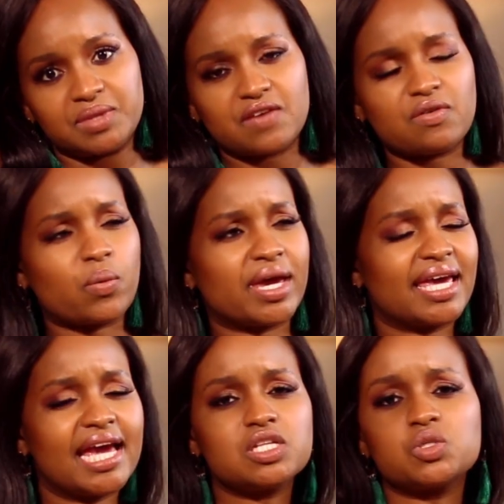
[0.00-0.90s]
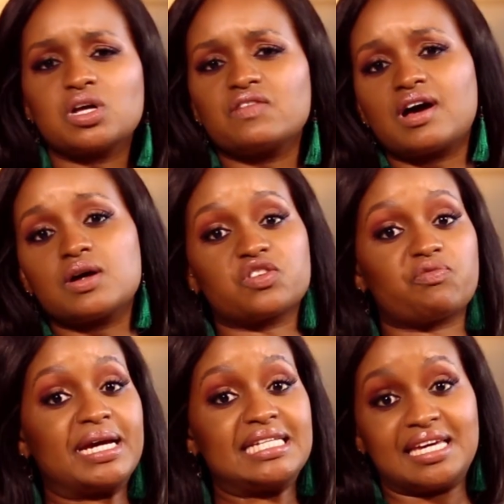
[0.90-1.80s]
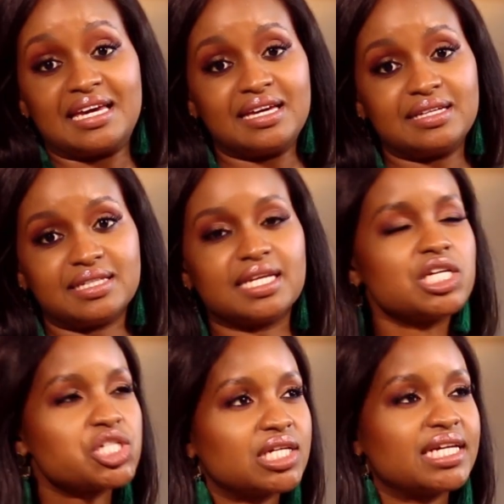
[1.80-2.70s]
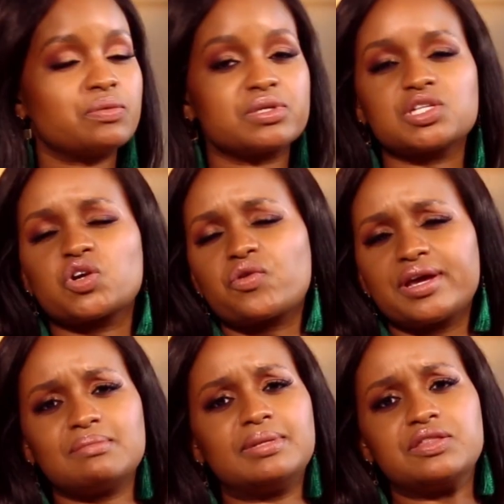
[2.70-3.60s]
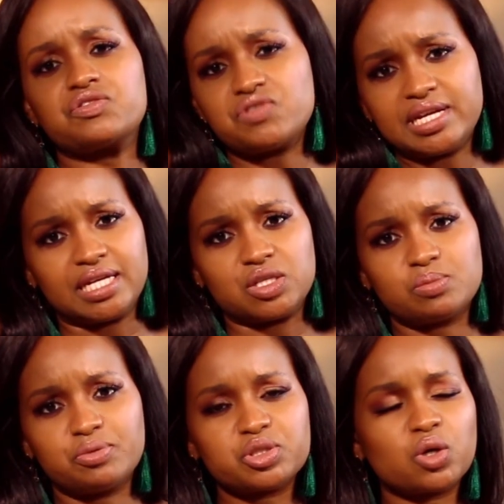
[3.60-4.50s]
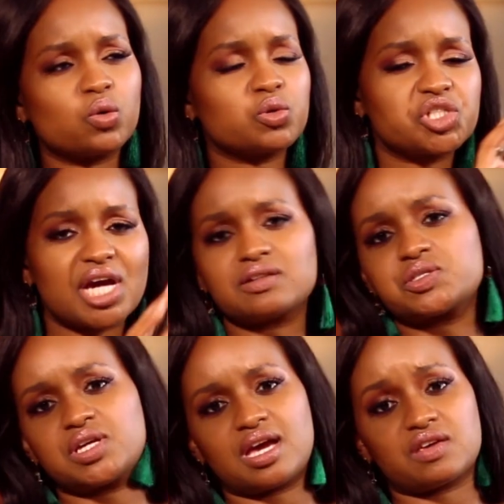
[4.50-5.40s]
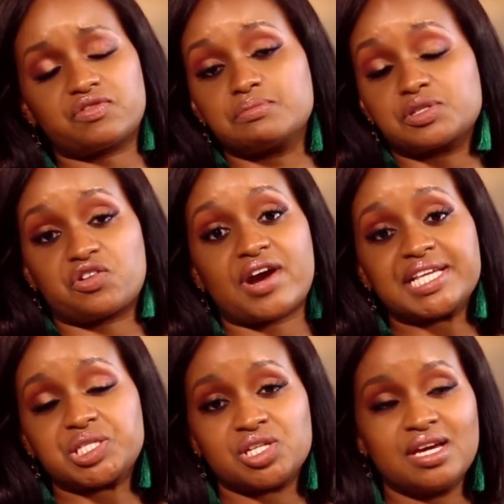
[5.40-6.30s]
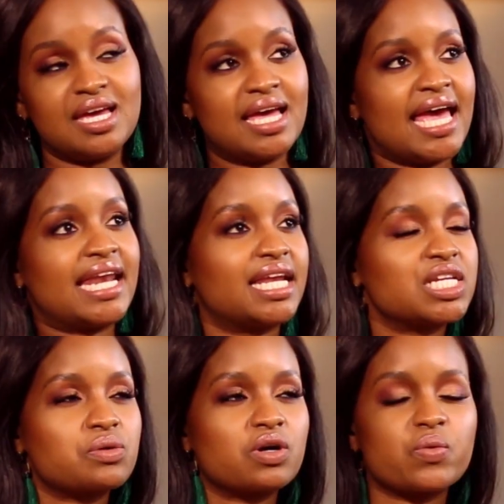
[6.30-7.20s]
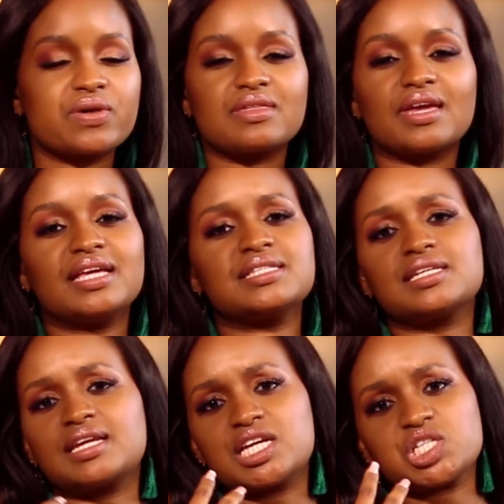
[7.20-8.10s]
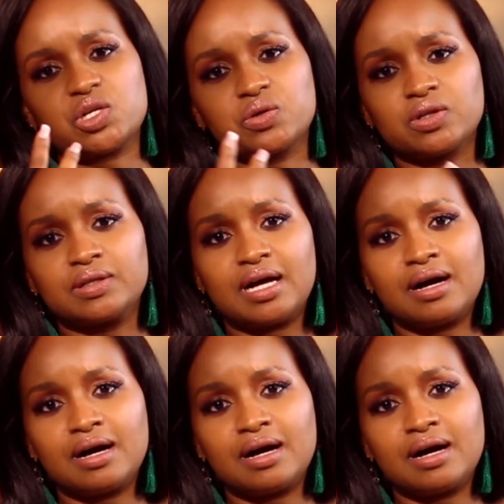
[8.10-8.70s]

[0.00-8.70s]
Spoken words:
Give away 8 to 12 hours of my day. Initially, it was incredibly thrilling to put whole channels together from scratch and network with international